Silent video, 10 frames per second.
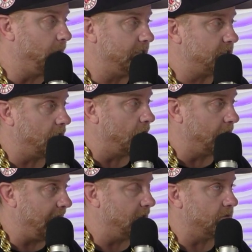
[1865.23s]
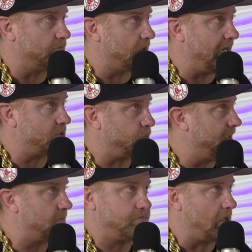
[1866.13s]
weeks ago, or last
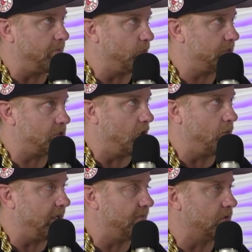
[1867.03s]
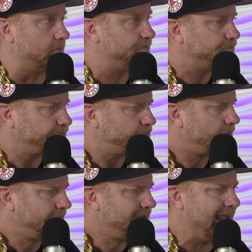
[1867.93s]
week, a couple weeks ago, whatever,
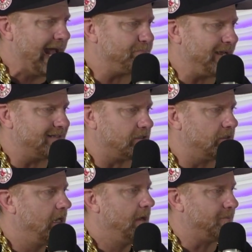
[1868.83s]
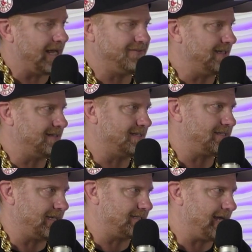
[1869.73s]
at Baylor. But I think this
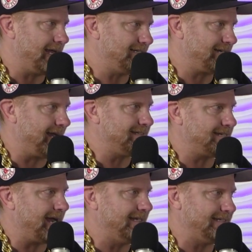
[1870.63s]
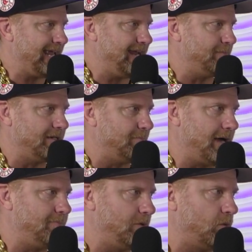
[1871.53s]
is a tight game, and it
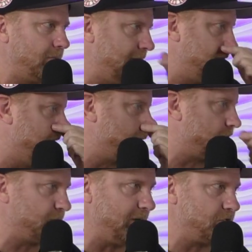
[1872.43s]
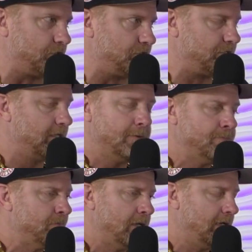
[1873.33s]
might be one of my teaser specials.
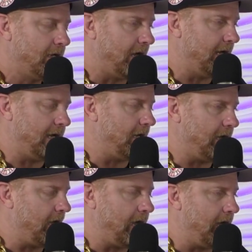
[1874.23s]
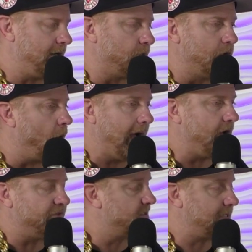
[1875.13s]
I don't know
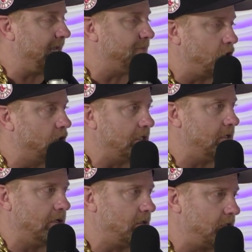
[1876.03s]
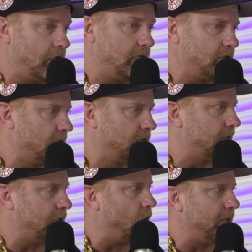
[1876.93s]
how this game could
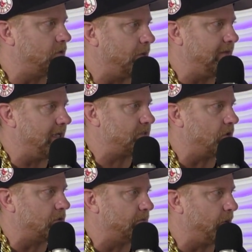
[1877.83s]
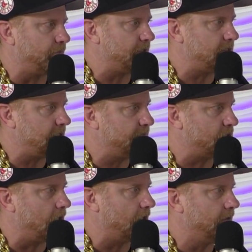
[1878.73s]
literally go either way. That's how good both these
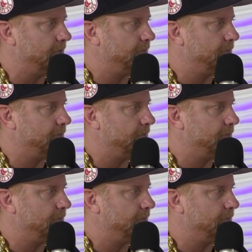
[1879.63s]
teams are.